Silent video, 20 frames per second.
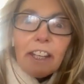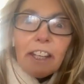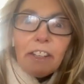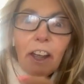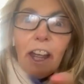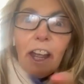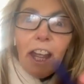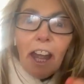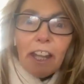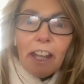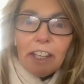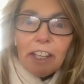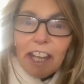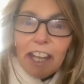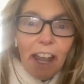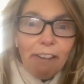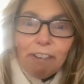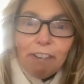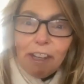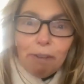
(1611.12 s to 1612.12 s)
and I
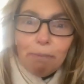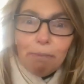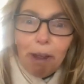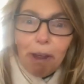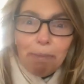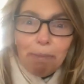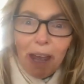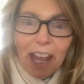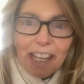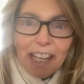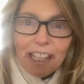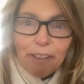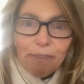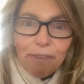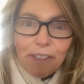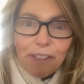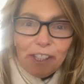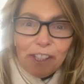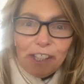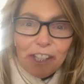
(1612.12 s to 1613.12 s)
carry it in my bag
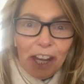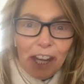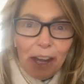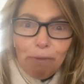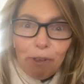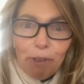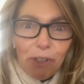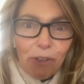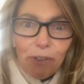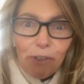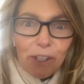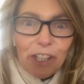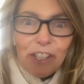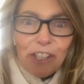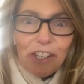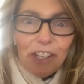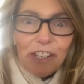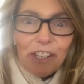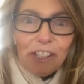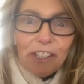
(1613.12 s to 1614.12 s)
even today. We're
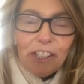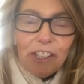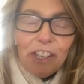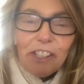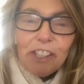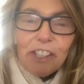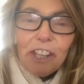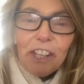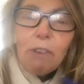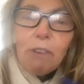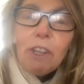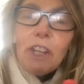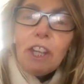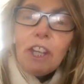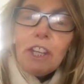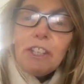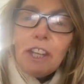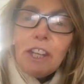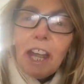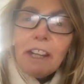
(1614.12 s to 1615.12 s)
talking years and years ago.
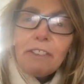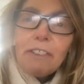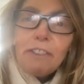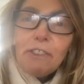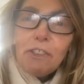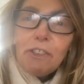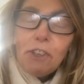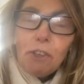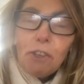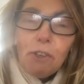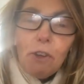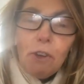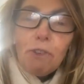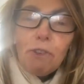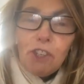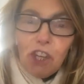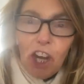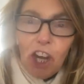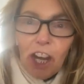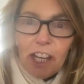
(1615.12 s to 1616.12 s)
Now, do you
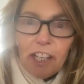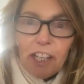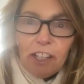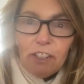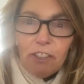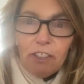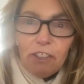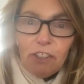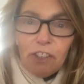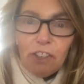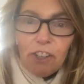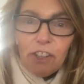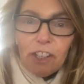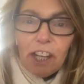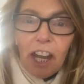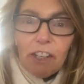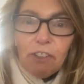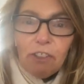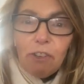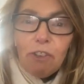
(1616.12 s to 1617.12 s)
change?
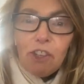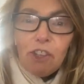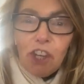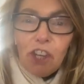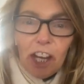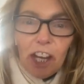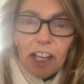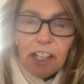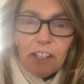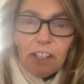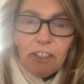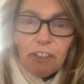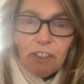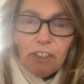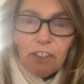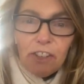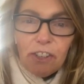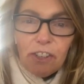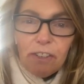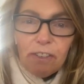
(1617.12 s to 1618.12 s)
Can you
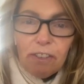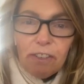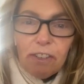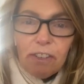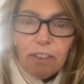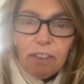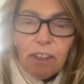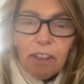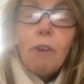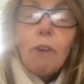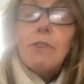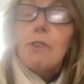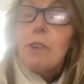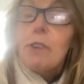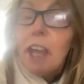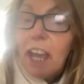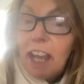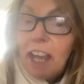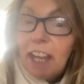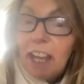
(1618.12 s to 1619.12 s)
change? Oh, you
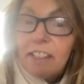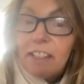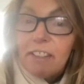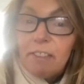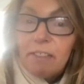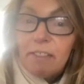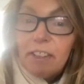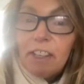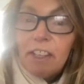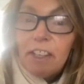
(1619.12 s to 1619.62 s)
can.